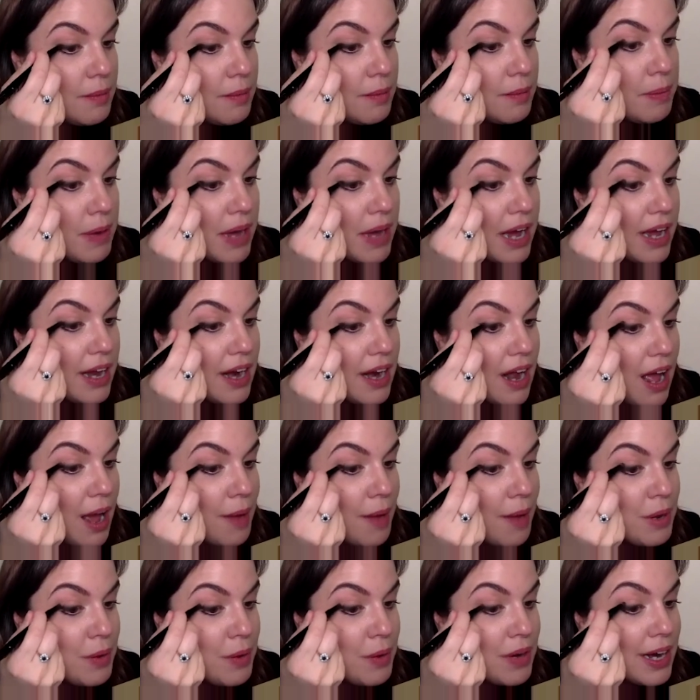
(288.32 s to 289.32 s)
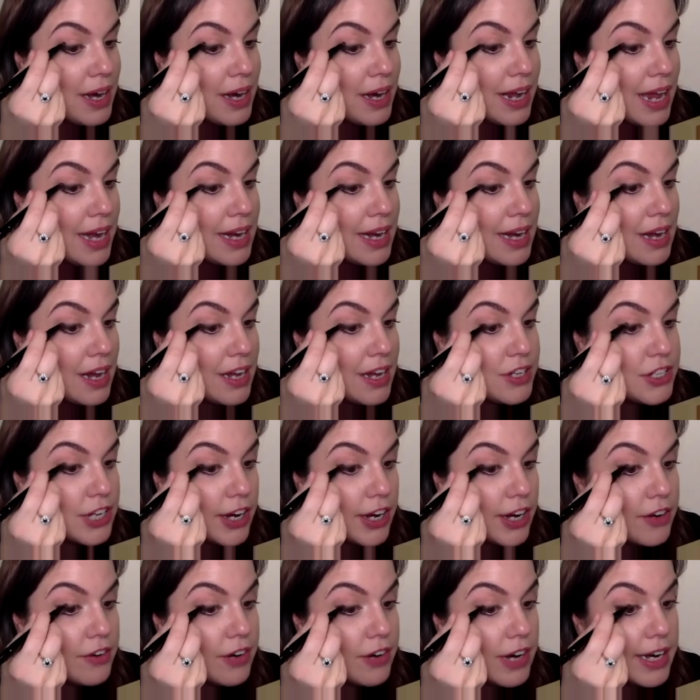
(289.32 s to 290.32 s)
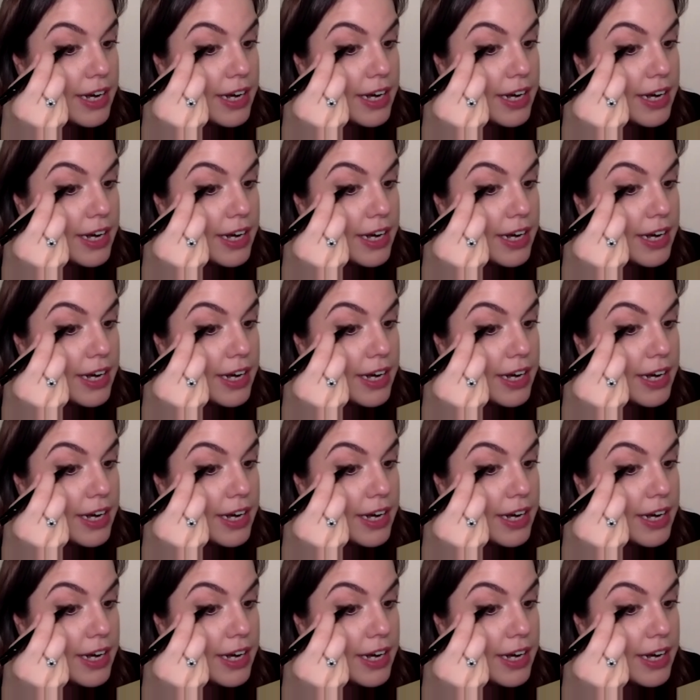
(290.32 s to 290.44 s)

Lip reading: But I'm not wearing any eyeshadow right